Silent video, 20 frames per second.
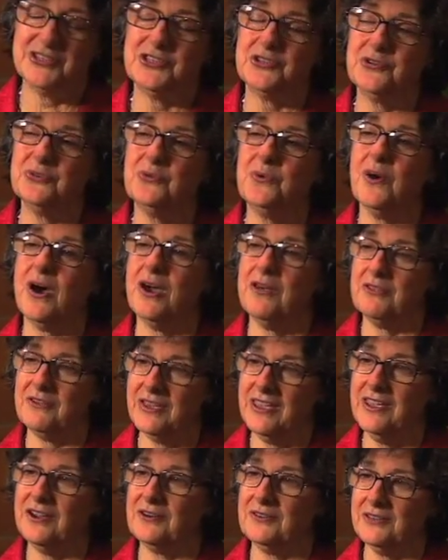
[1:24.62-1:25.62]
to
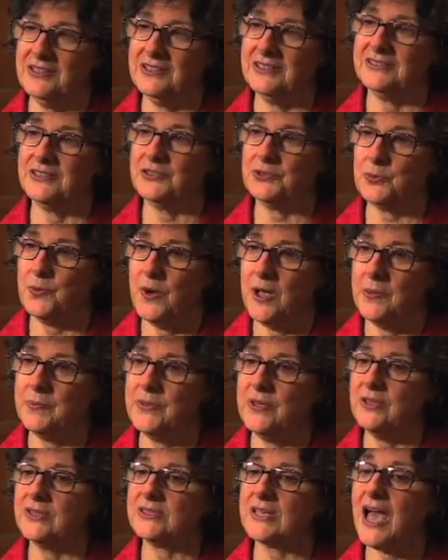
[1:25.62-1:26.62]
other areas as well
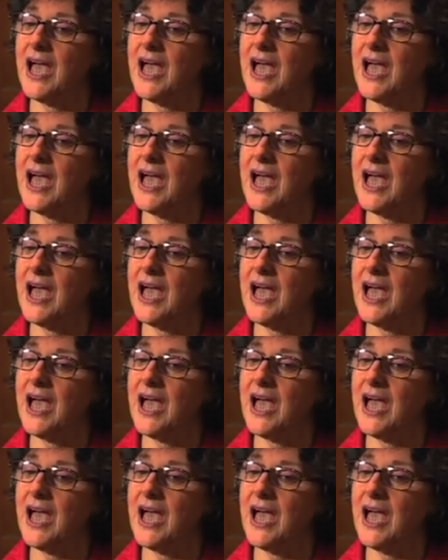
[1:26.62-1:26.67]
because